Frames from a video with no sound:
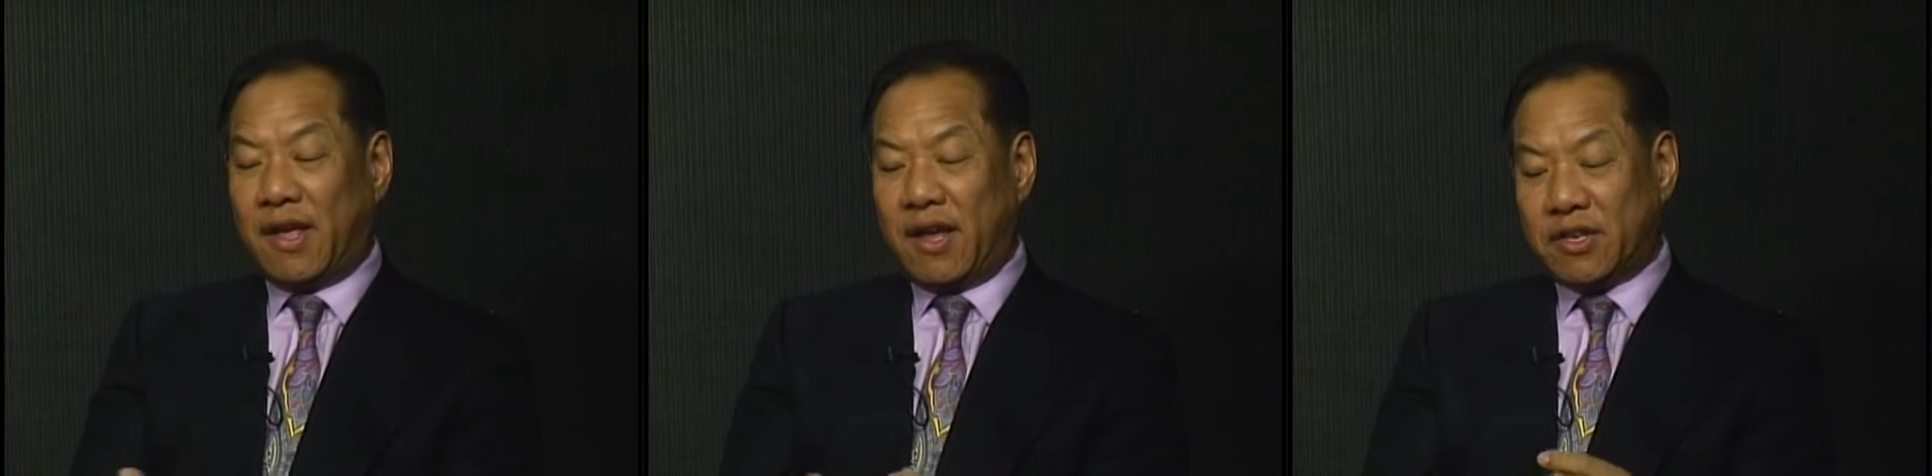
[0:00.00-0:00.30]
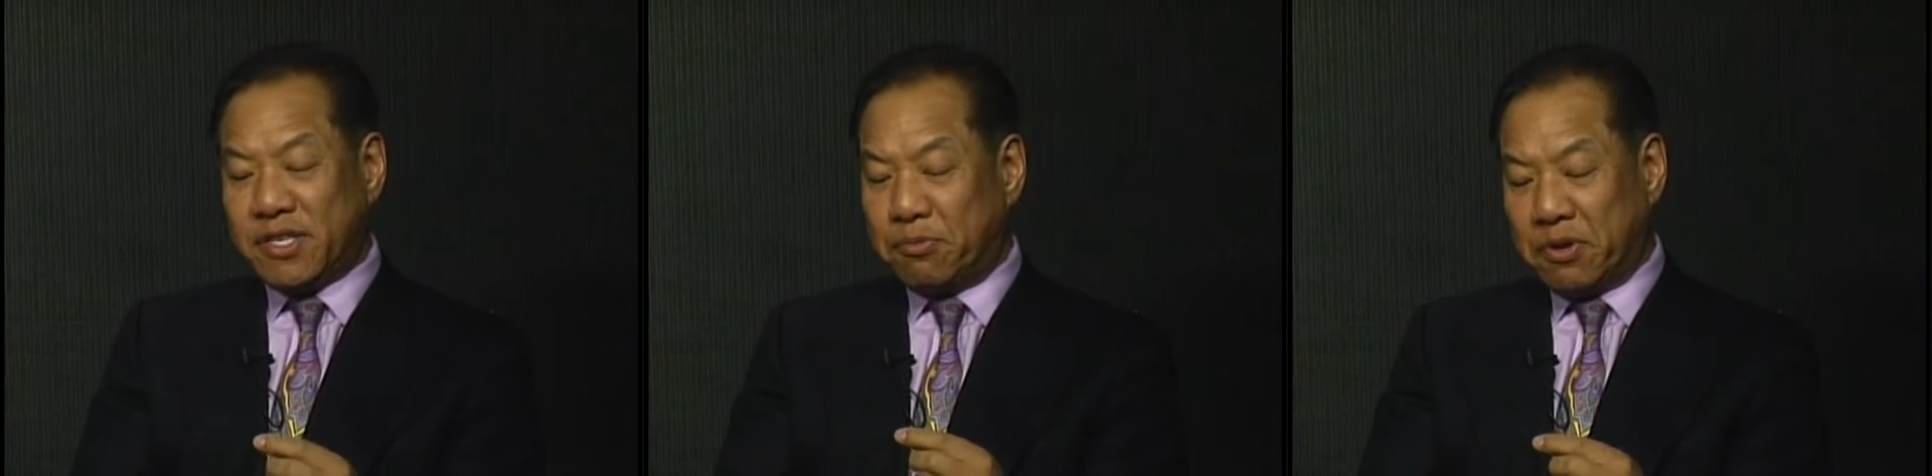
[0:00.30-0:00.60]
It
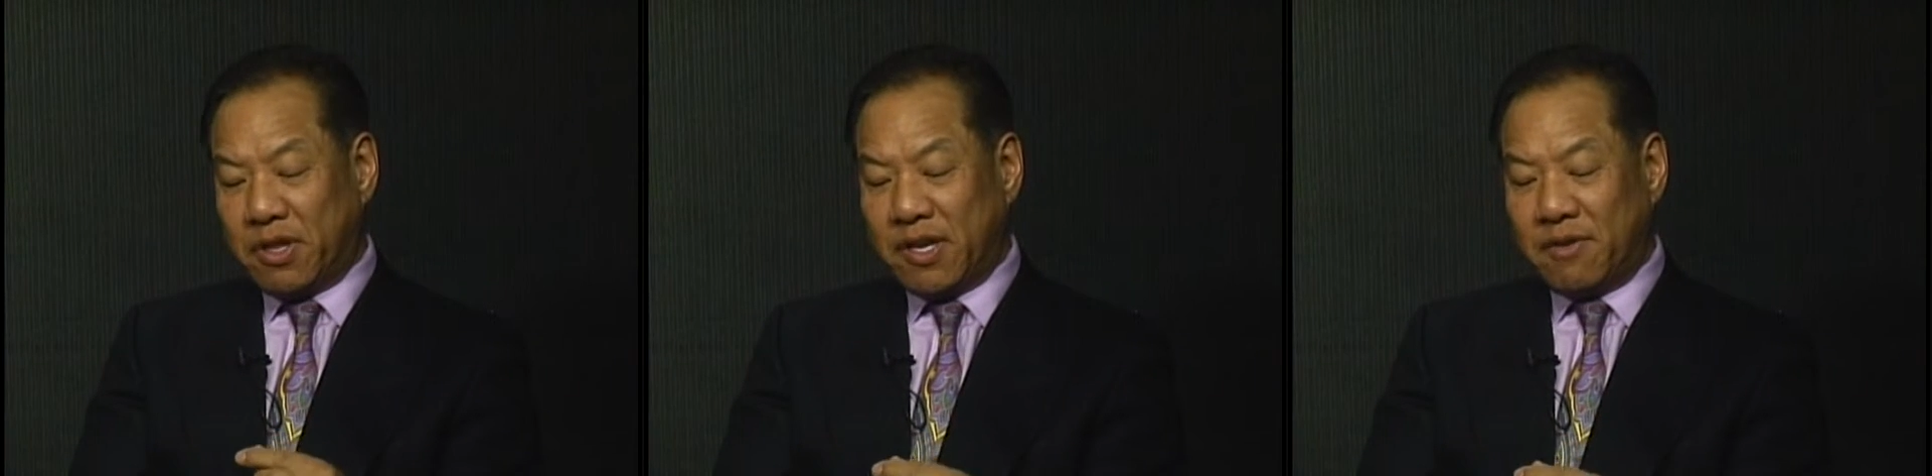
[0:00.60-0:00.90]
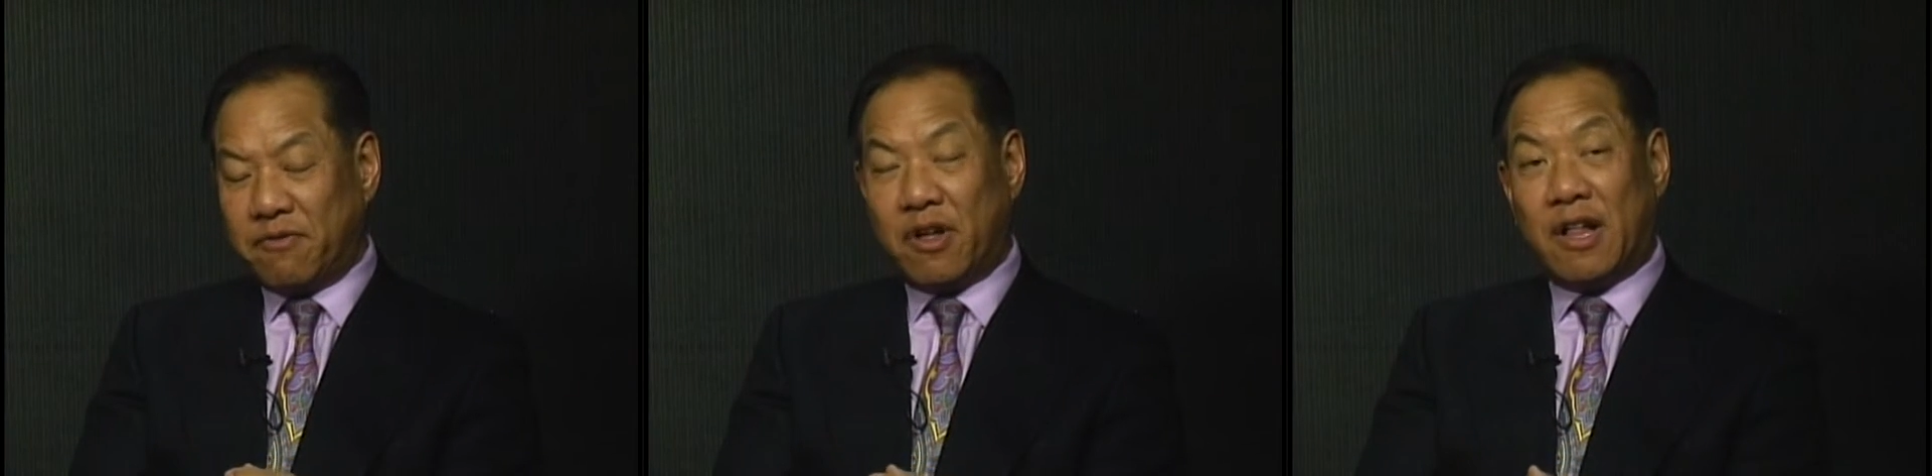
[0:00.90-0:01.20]
typically
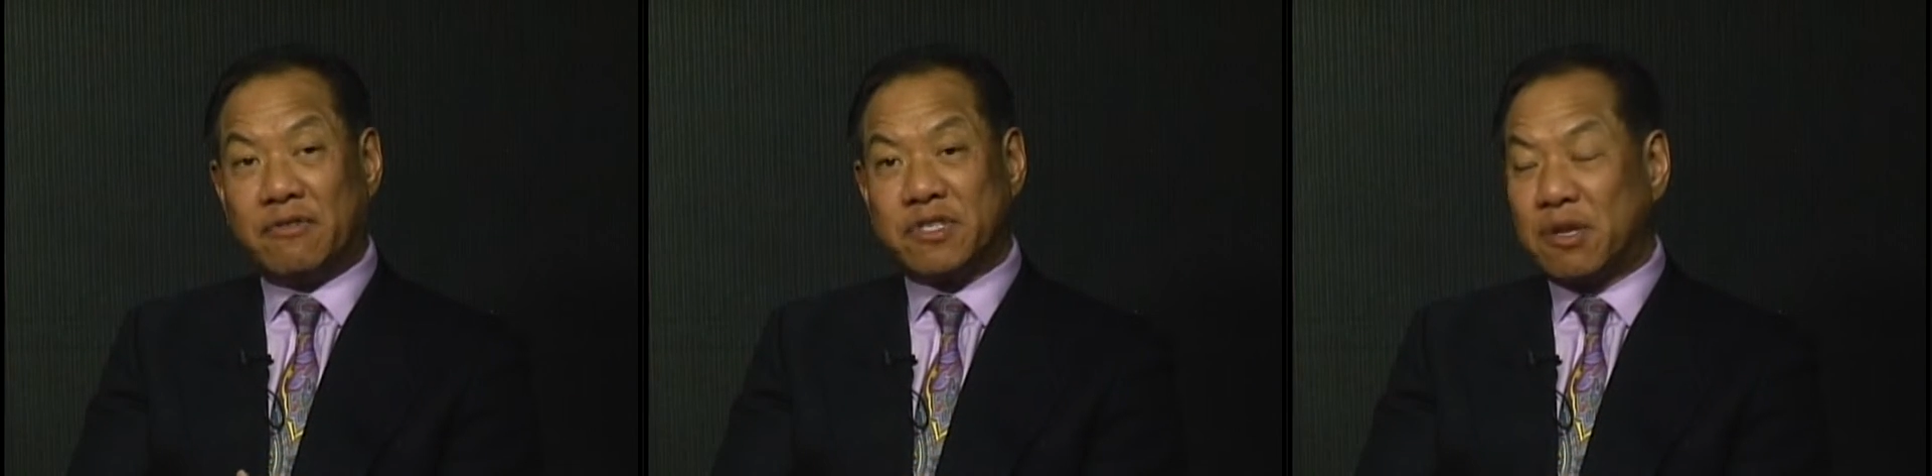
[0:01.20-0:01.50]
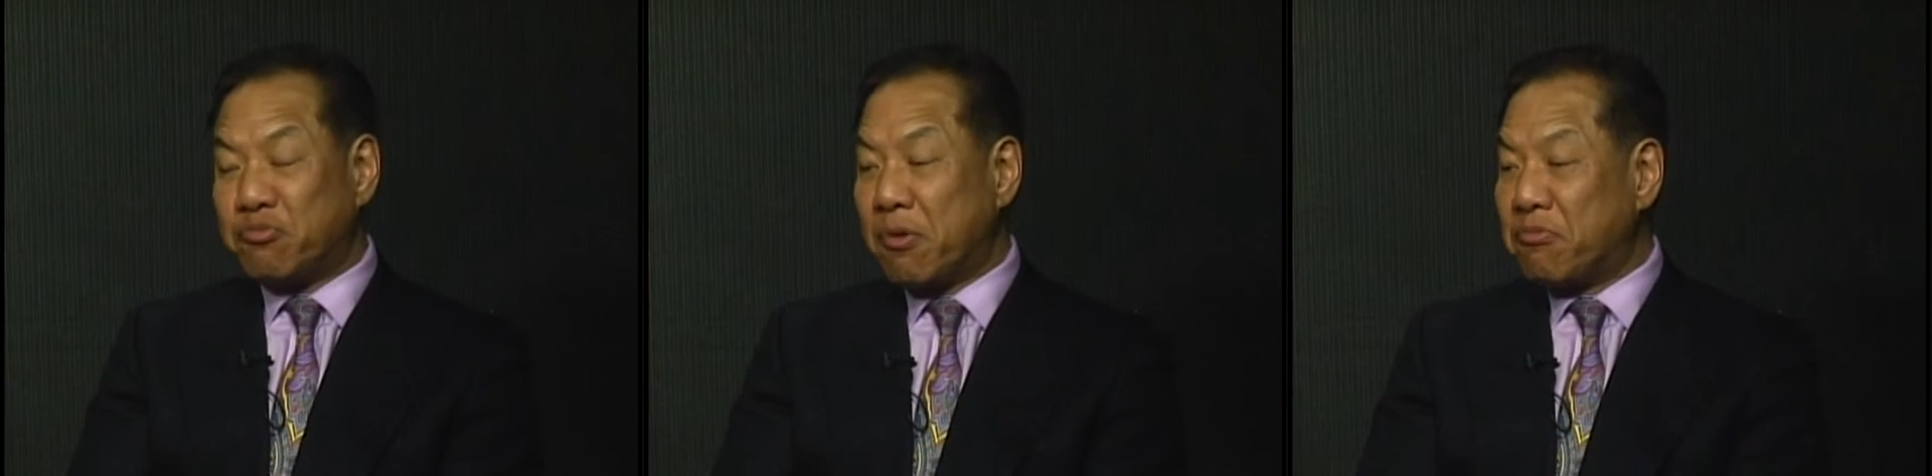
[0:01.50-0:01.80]
involves the
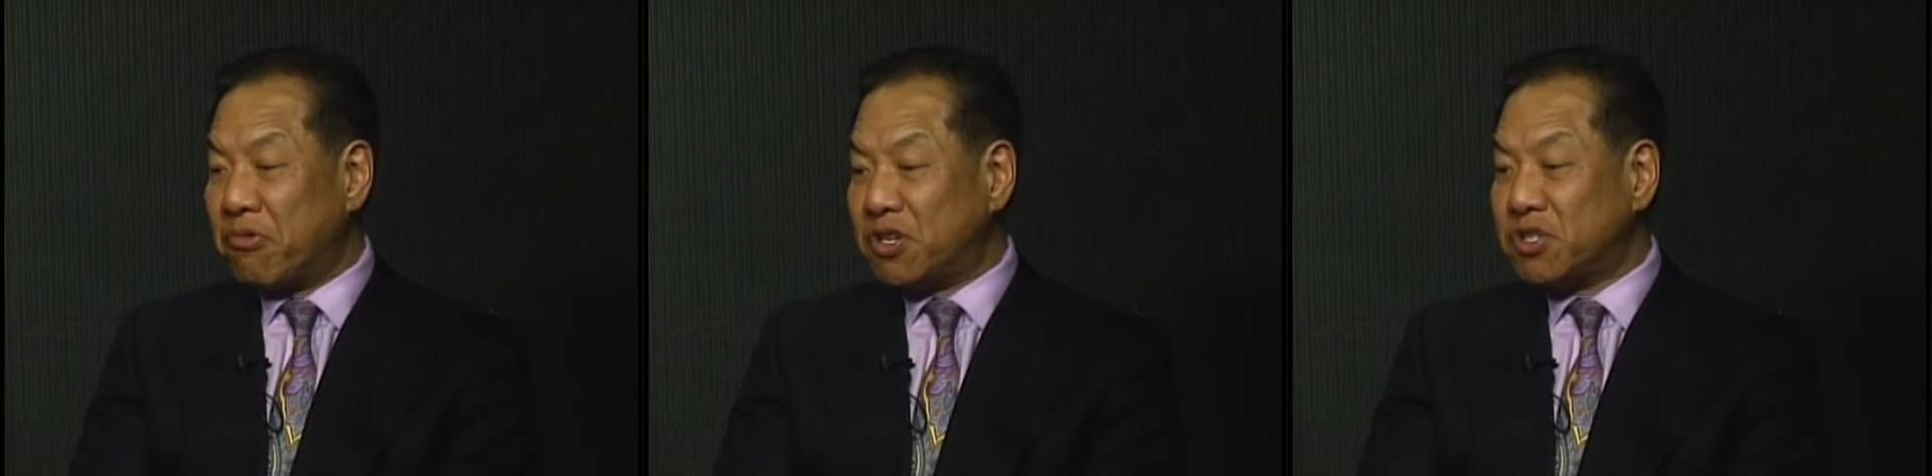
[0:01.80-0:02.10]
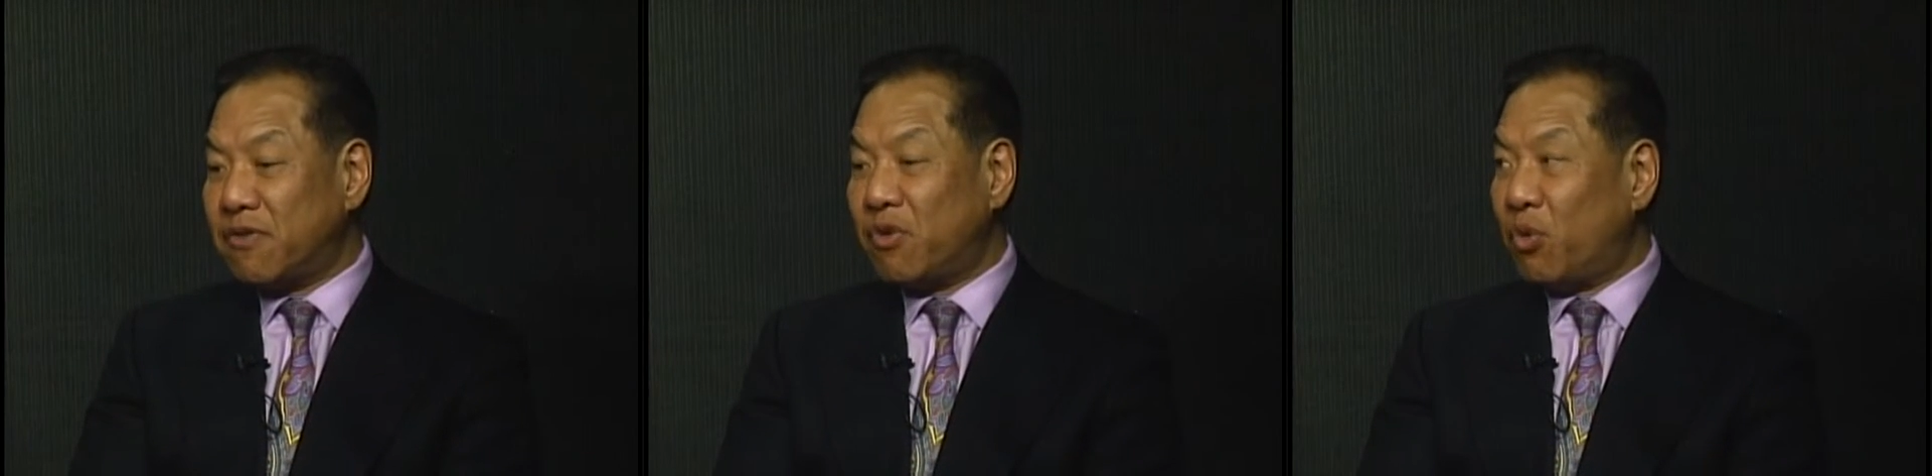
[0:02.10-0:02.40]

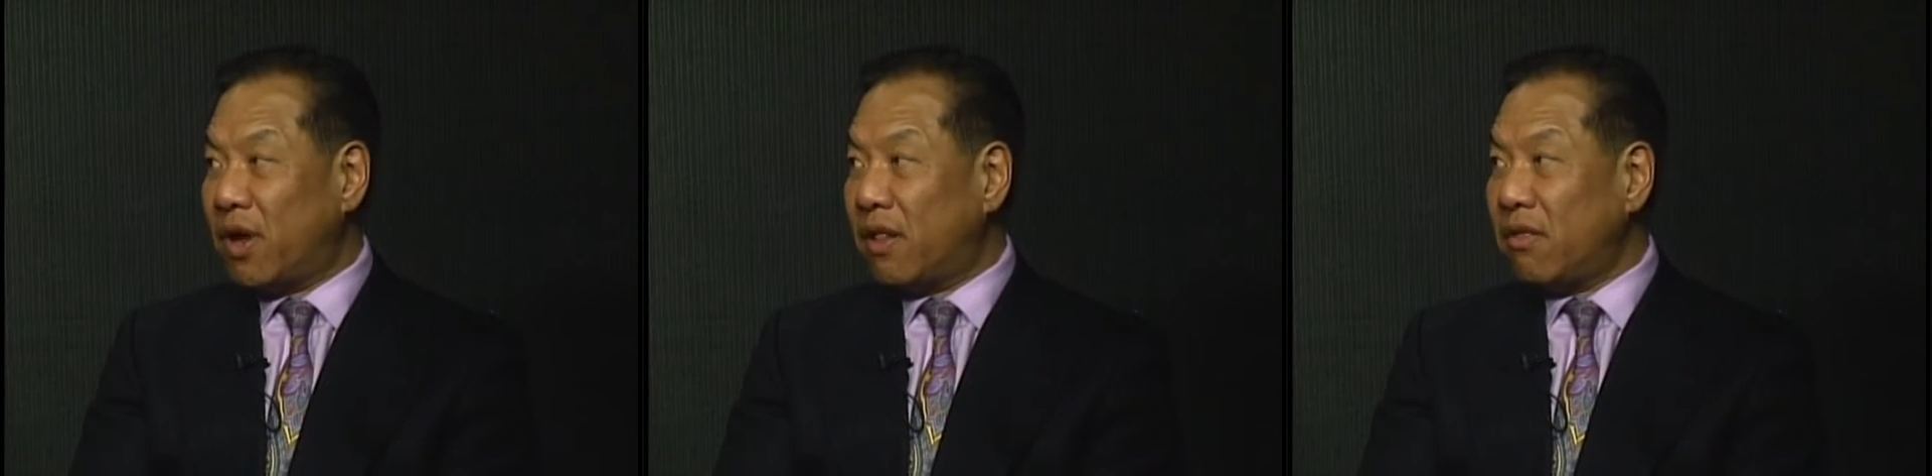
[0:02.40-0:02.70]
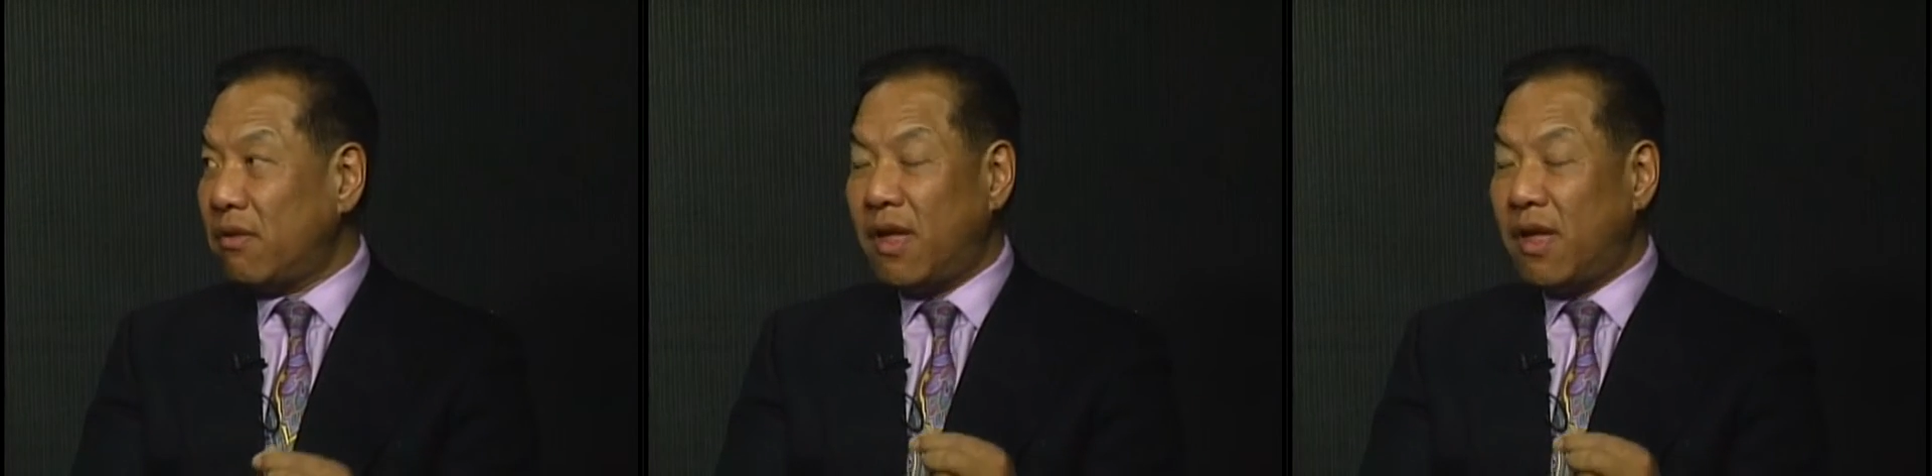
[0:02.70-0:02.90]
preparation of a will.